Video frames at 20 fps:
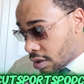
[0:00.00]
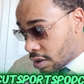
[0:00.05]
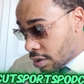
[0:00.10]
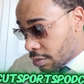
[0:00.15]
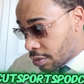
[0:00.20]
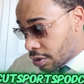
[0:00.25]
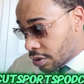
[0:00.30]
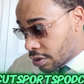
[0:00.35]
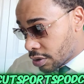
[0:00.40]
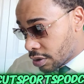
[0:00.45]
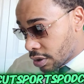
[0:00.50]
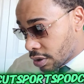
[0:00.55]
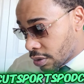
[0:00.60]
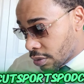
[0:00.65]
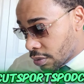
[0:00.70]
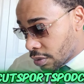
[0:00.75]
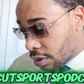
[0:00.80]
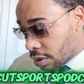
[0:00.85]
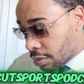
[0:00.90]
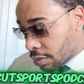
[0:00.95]
let me see.
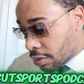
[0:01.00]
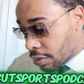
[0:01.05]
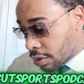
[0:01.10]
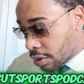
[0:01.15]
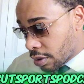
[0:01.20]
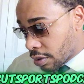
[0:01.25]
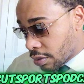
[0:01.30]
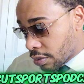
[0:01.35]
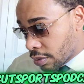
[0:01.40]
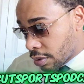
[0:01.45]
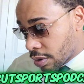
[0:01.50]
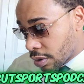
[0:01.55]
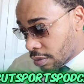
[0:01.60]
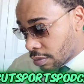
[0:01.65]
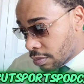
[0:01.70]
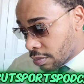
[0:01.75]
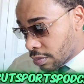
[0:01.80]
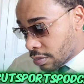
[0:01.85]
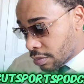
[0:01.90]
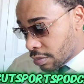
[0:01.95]
Hold up, hold up, hold up.